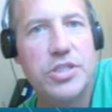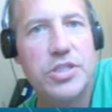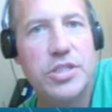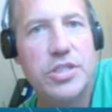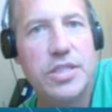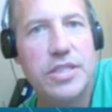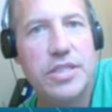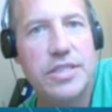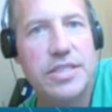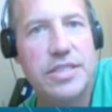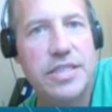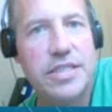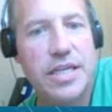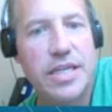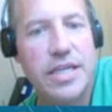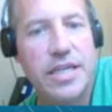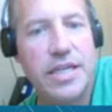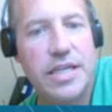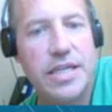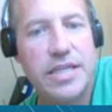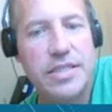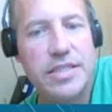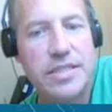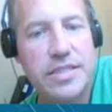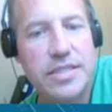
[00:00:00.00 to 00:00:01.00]

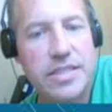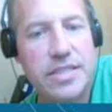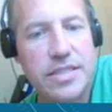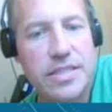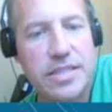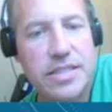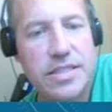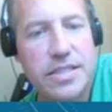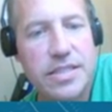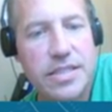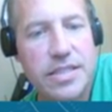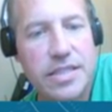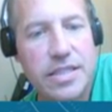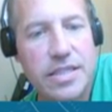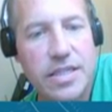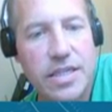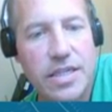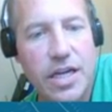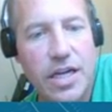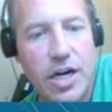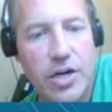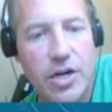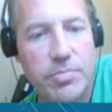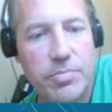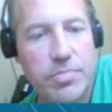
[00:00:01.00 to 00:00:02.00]
contains
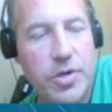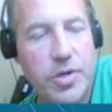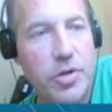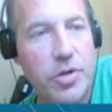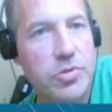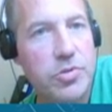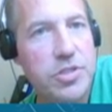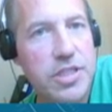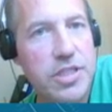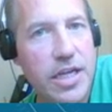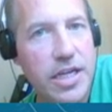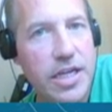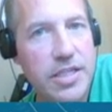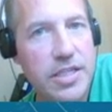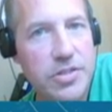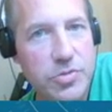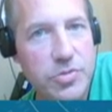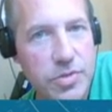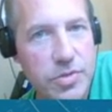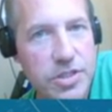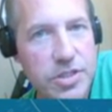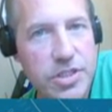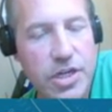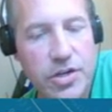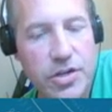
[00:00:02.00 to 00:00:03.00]
our protons,
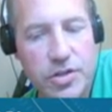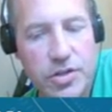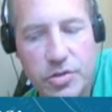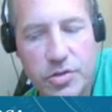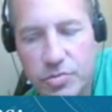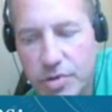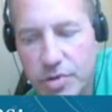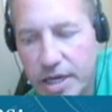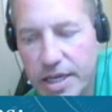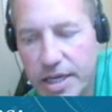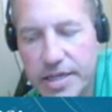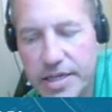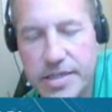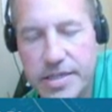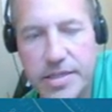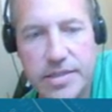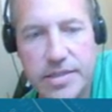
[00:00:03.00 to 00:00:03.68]
which are the red